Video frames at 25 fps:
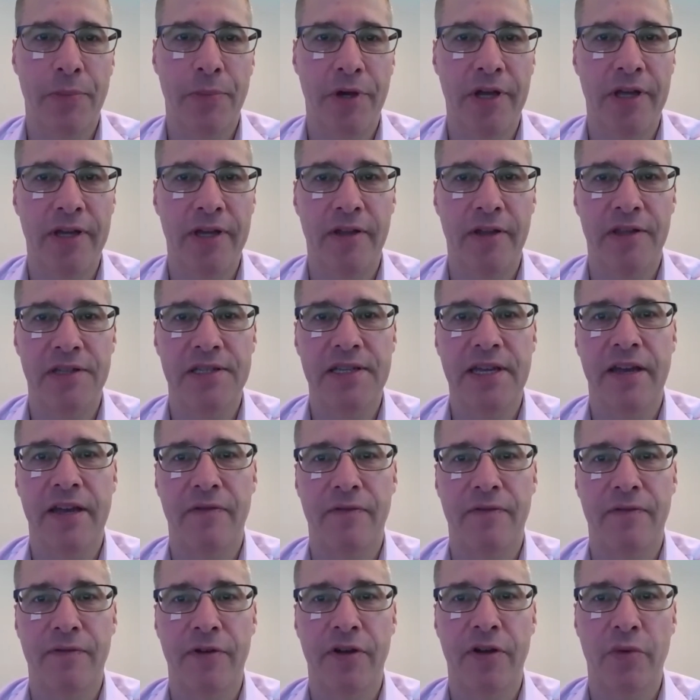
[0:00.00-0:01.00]
but on the
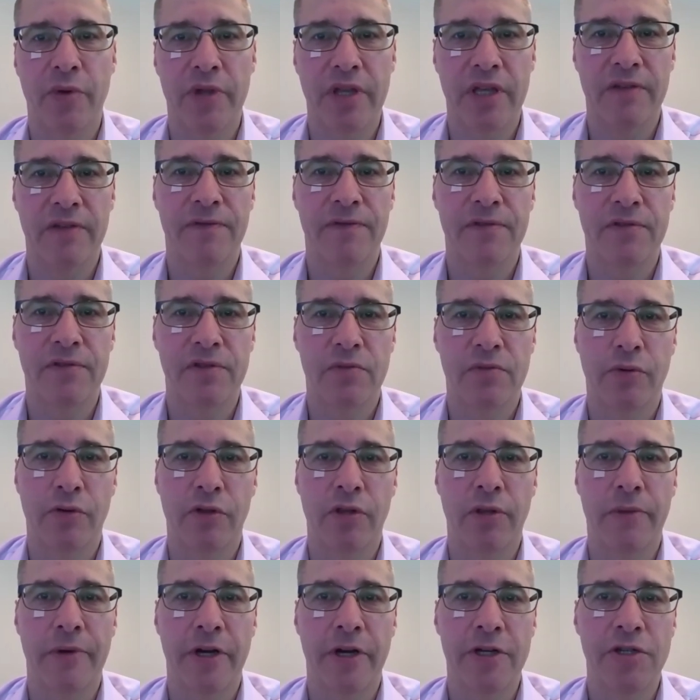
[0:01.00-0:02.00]
data front, we have
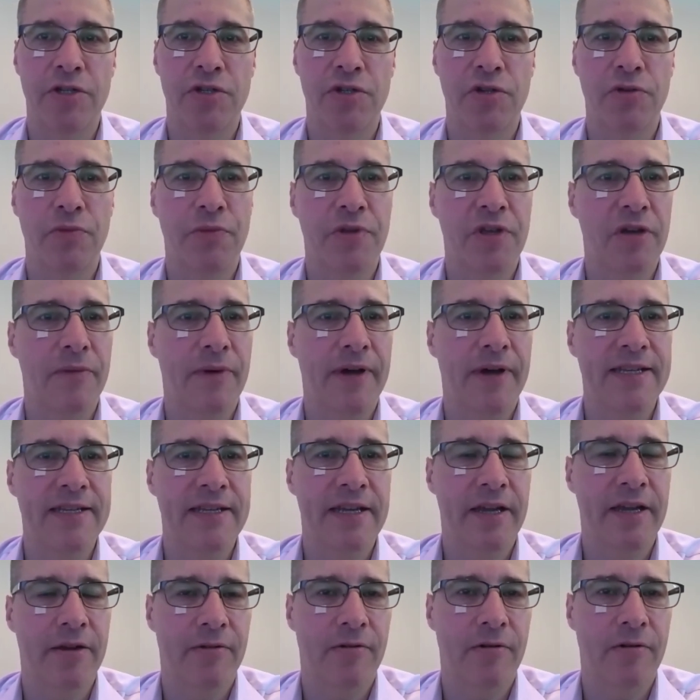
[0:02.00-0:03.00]
preliminary June PMI
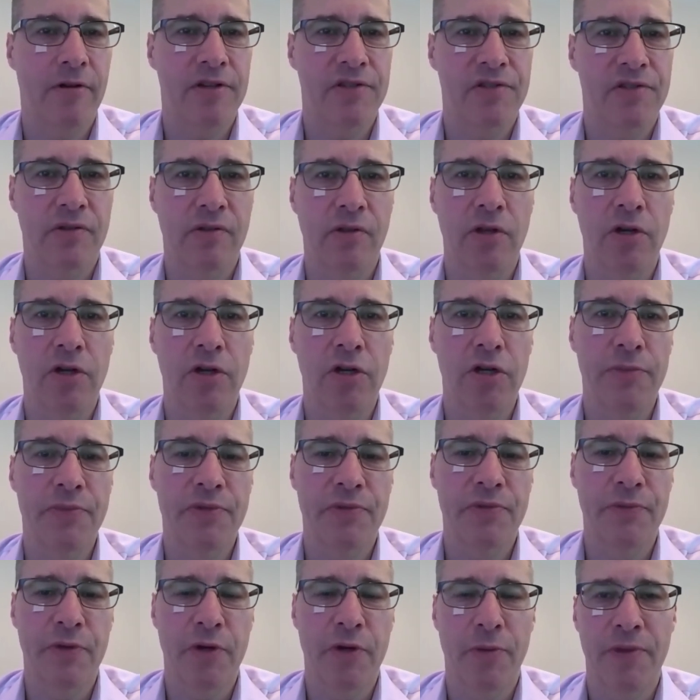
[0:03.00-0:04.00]
data across the globe,
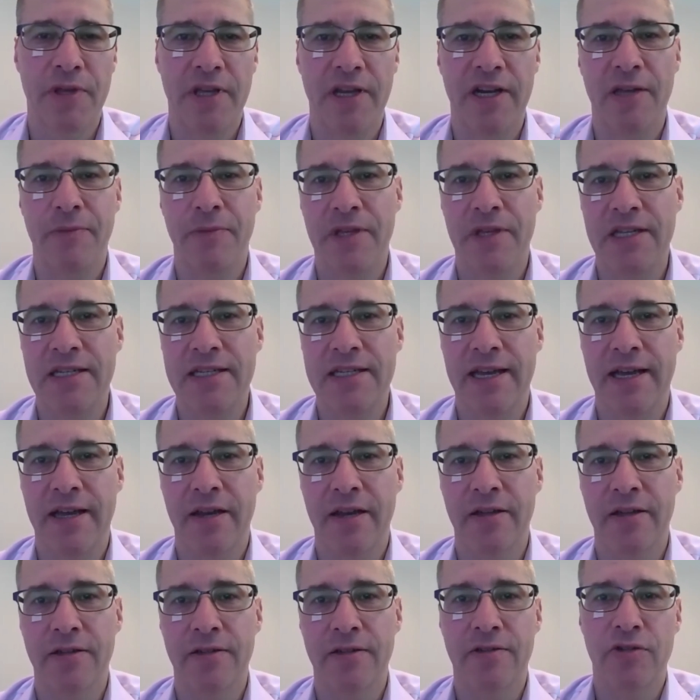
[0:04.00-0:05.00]
some European IP
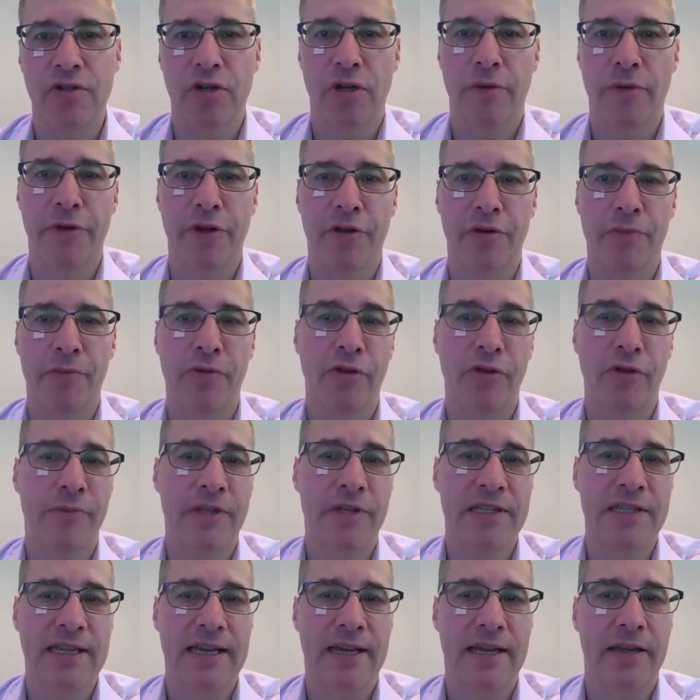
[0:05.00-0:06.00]
data, German
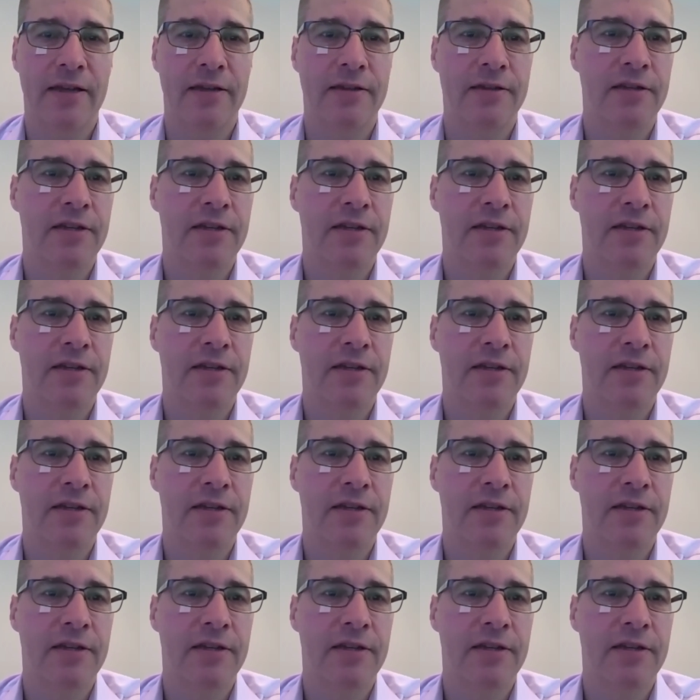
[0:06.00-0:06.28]
unemployment data,